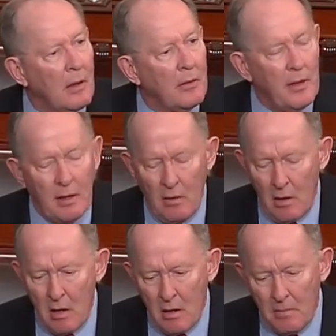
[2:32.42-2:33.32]
There
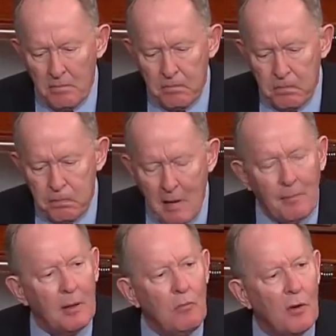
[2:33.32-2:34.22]
are
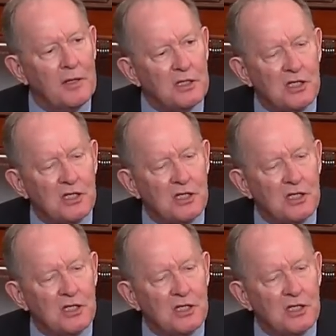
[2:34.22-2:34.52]
probably more than